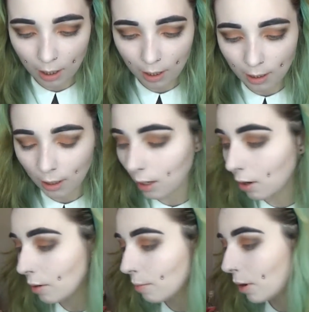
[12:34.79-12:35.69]
and
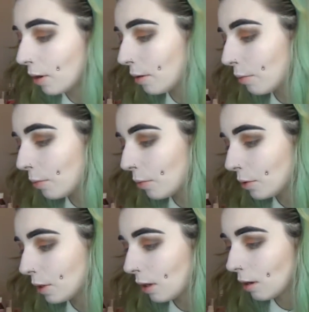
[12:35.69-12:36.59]
line my
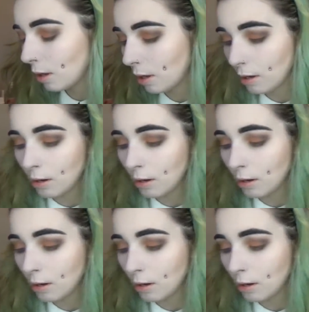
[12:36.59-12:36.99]
waterline.